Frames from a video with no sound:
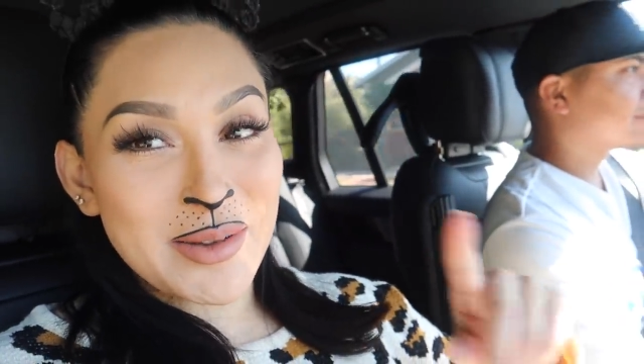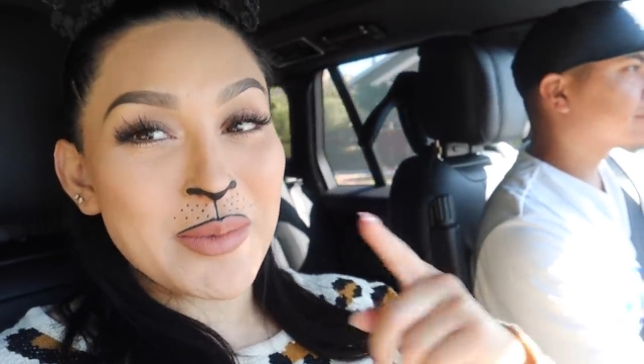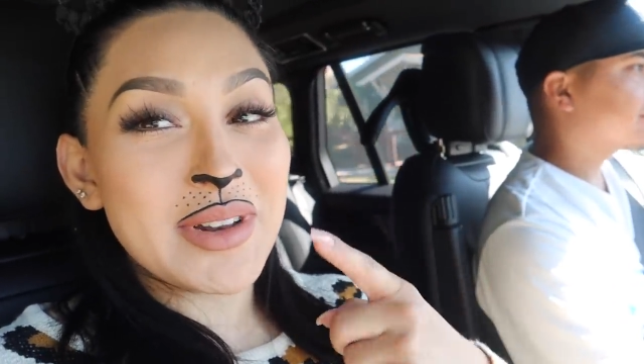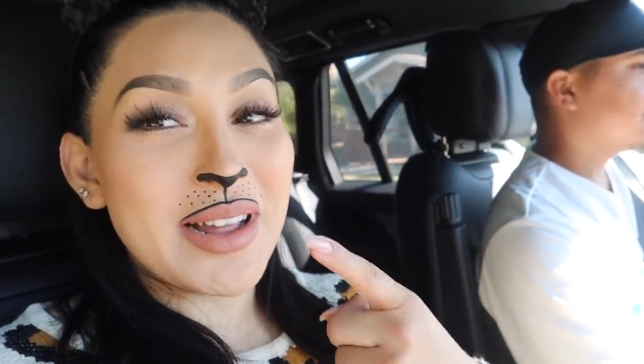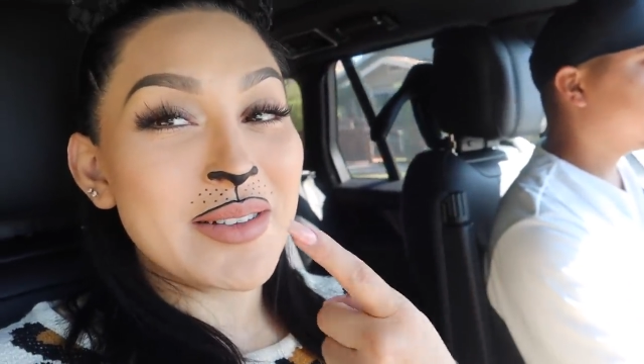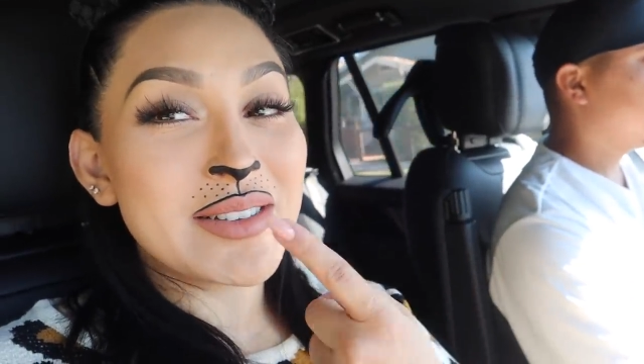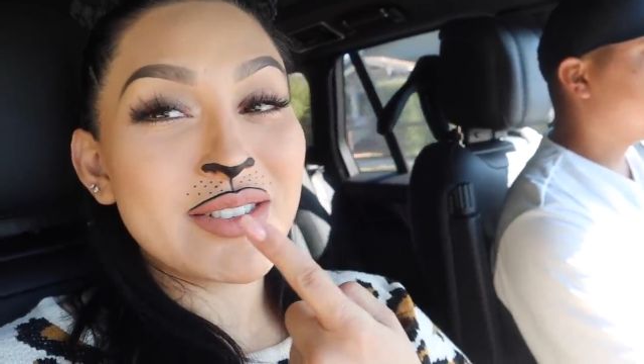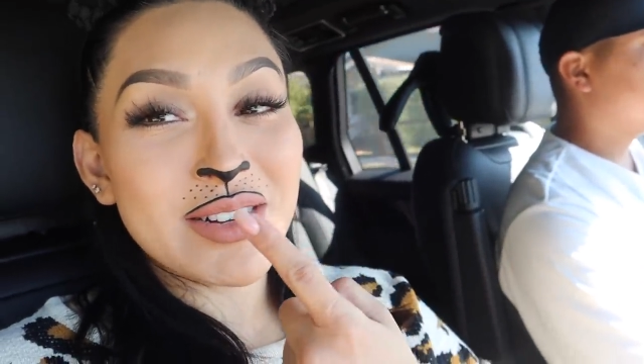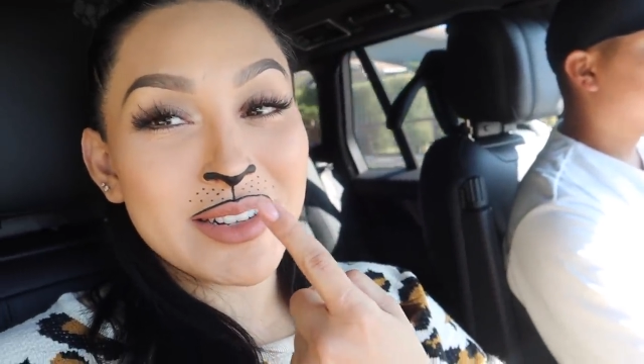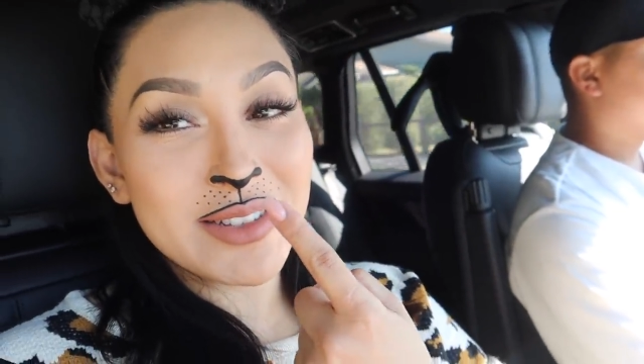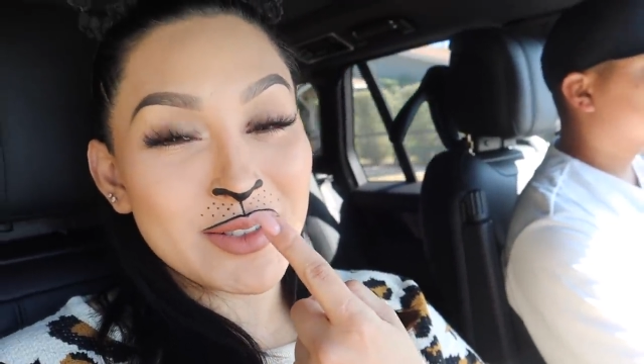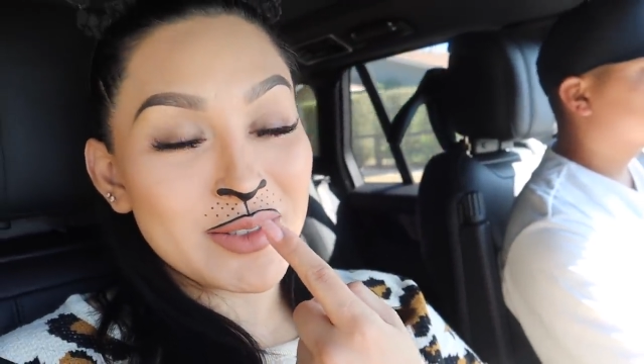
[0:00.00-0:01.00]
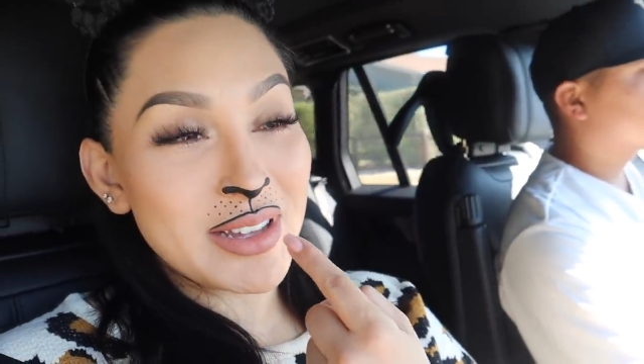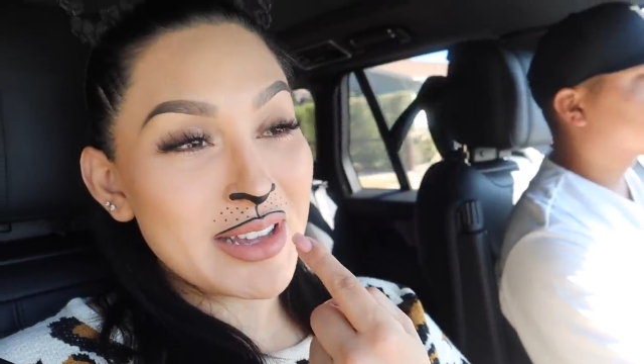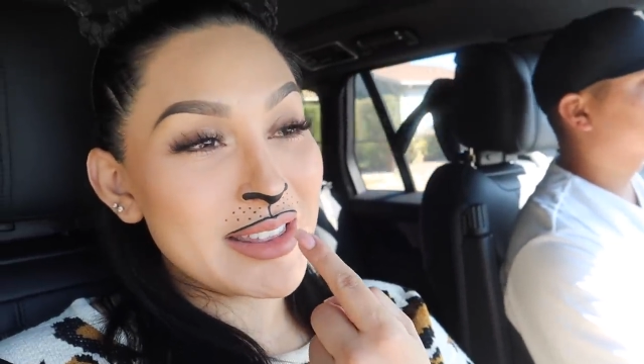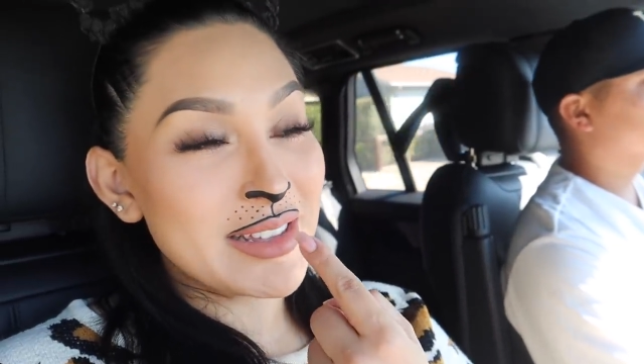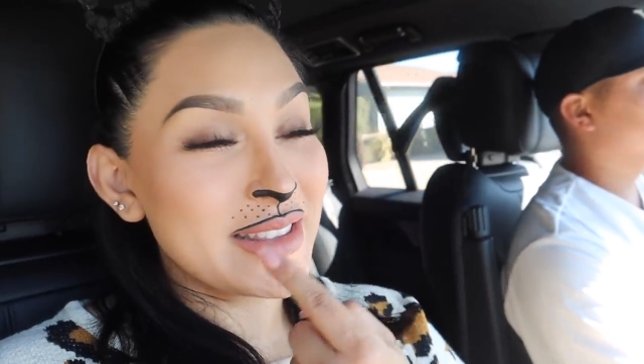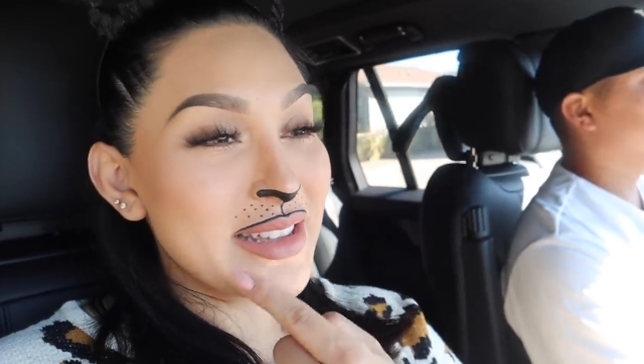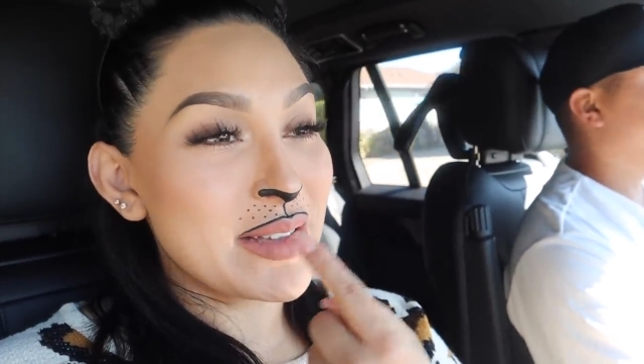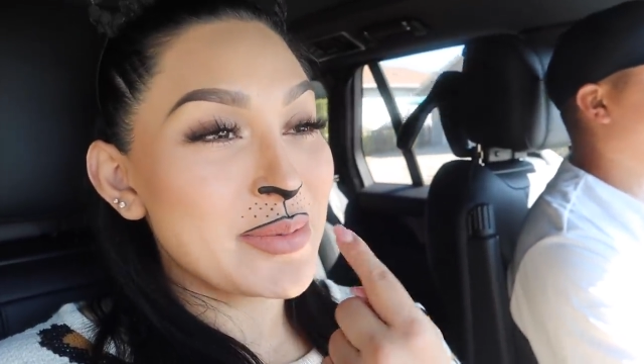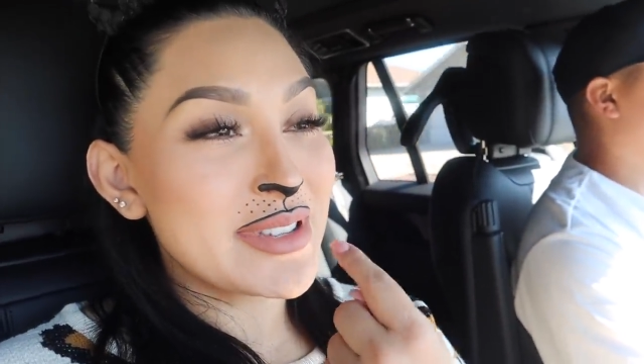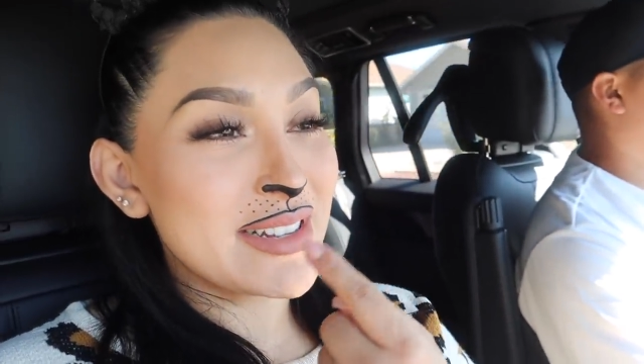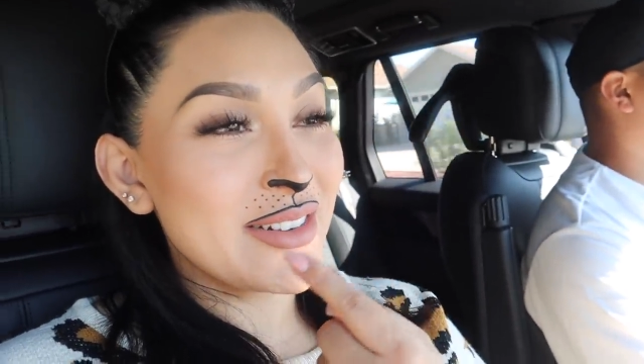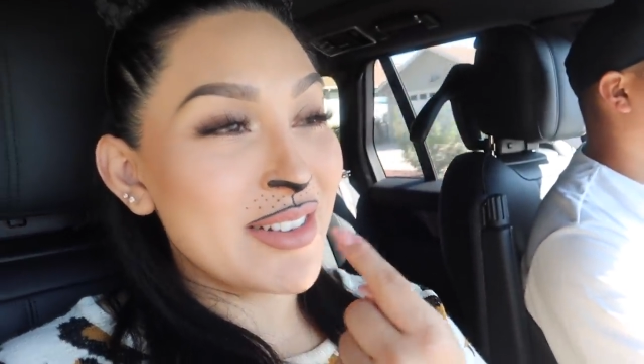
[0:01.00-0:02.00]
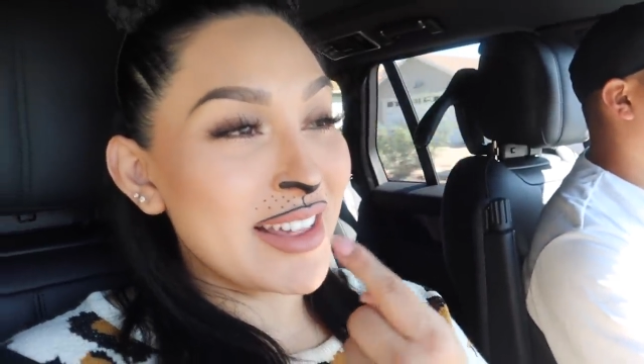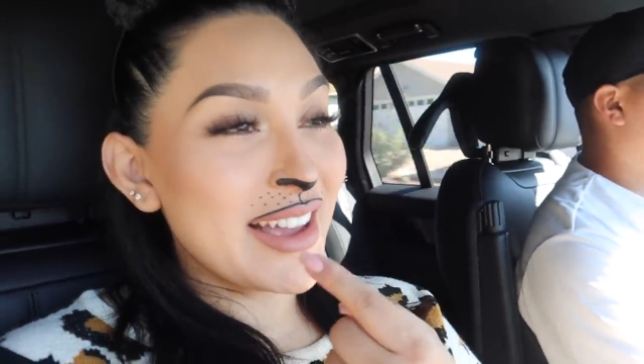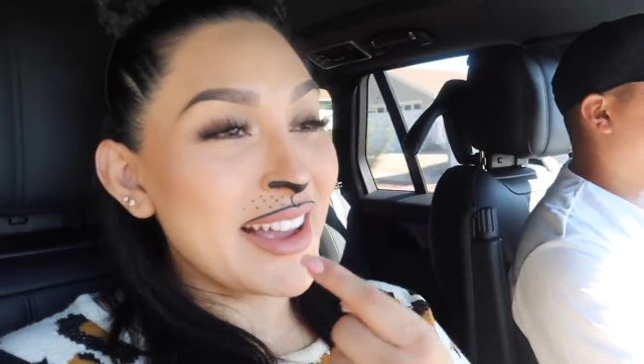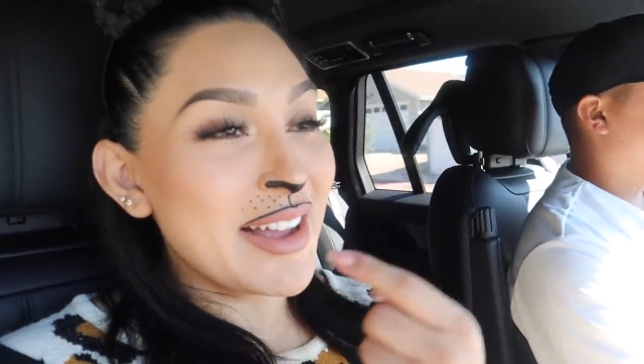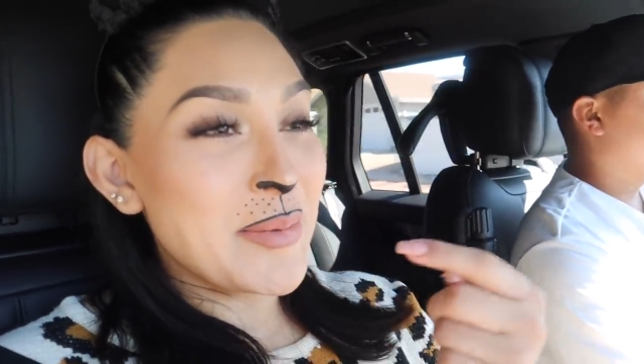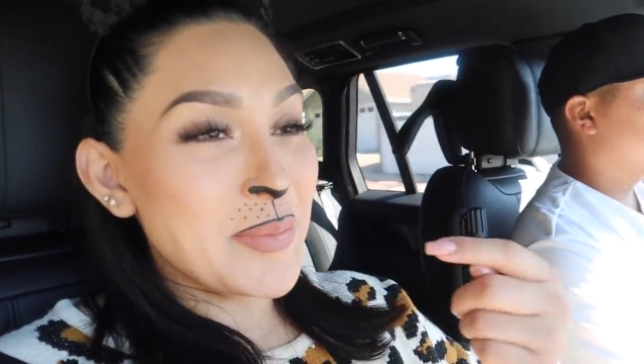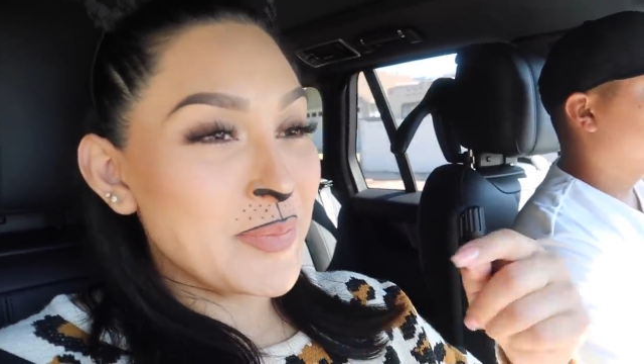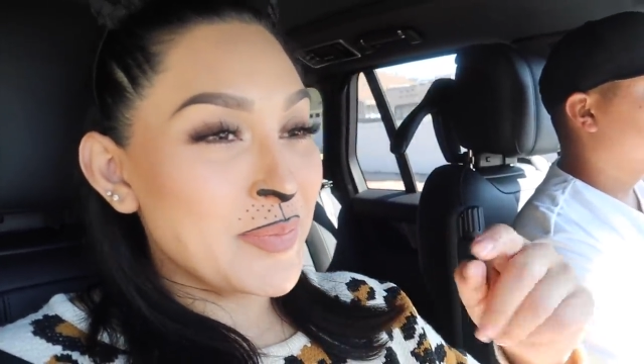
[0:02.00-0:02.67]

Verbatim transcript: when I was trying to do, like, the lips and all that,